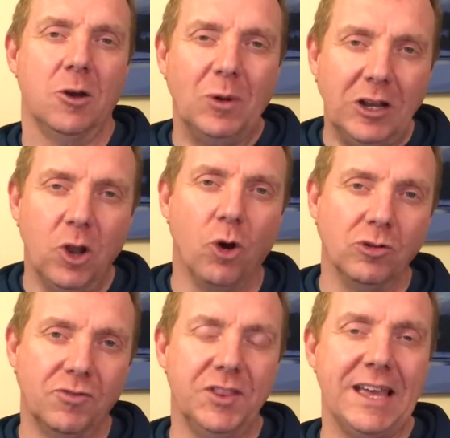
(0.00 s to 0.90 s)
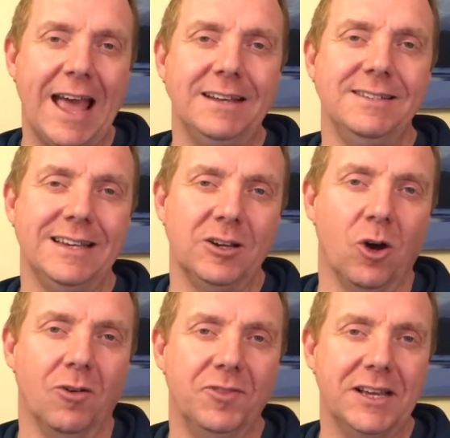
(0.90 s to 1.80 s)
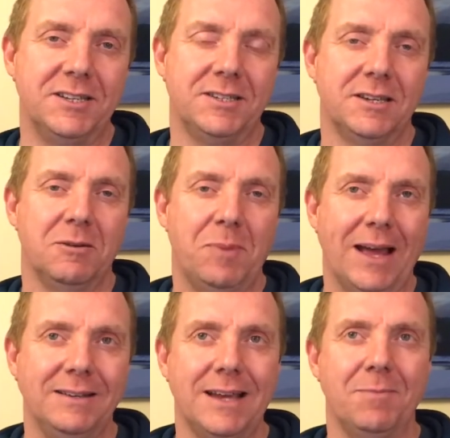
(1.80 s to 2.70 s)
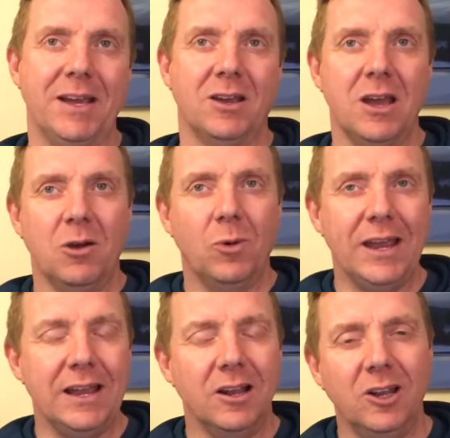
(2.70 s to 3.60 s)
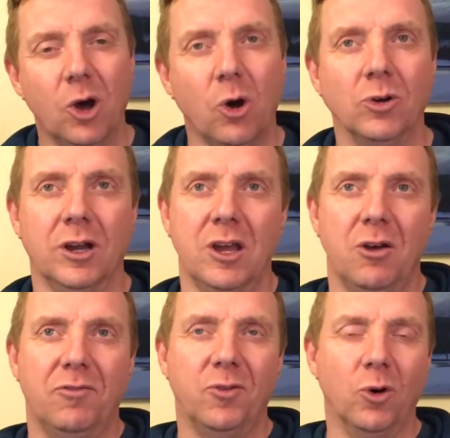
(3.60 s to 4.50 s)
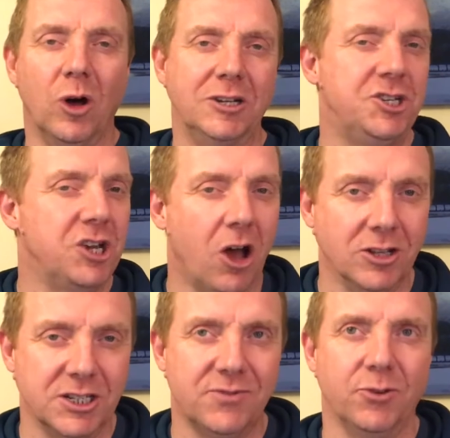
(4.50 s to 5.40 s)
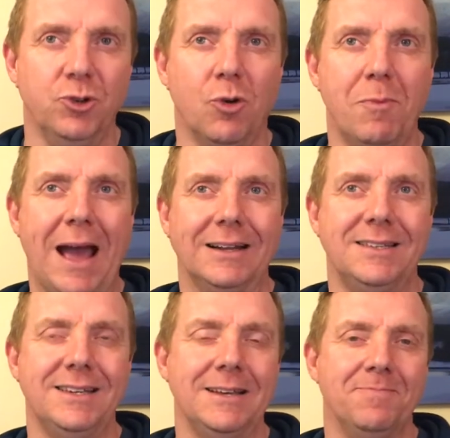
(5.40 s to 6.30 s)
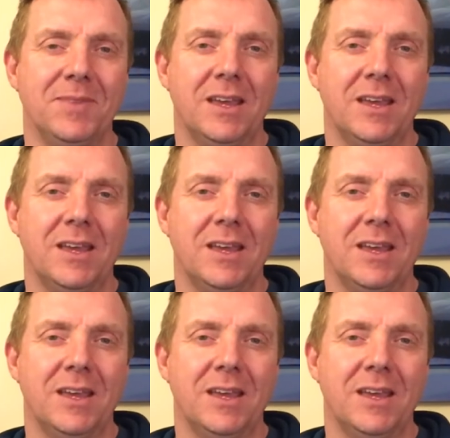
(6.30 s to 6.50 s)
We long for the ending of this pandemic. We long for a chance for normality.